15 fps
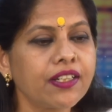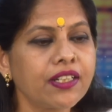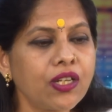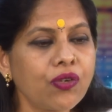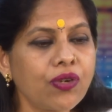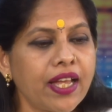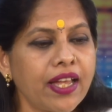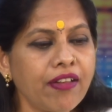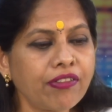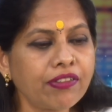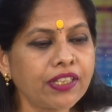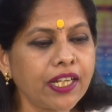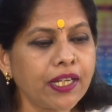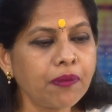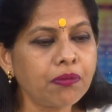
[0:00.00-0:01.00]
Now, I have
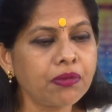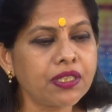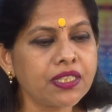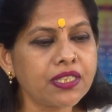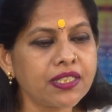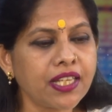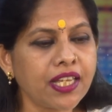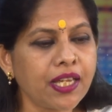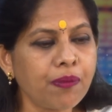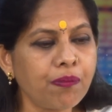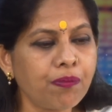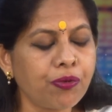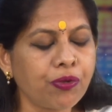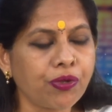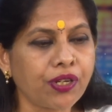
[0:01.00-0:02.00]
typed this
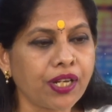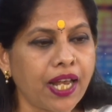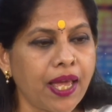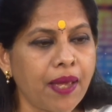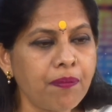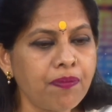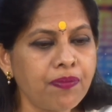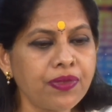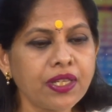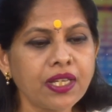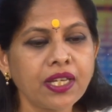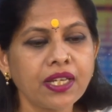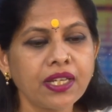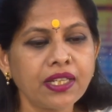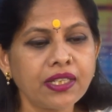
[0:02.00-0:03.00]
same program
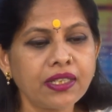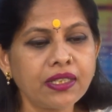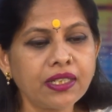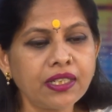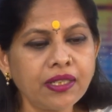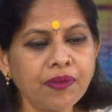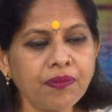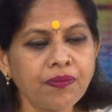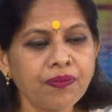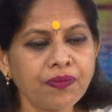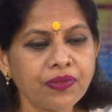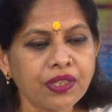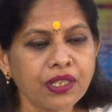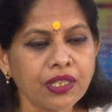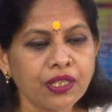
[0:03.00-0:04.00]
in the
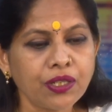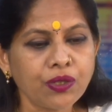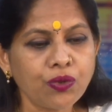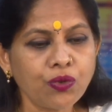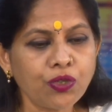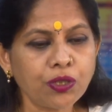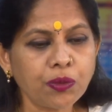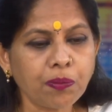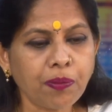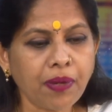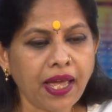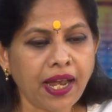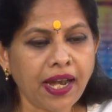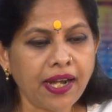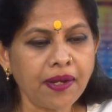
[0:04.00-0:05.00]

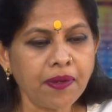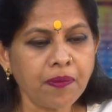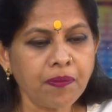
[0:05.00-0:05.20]
notepad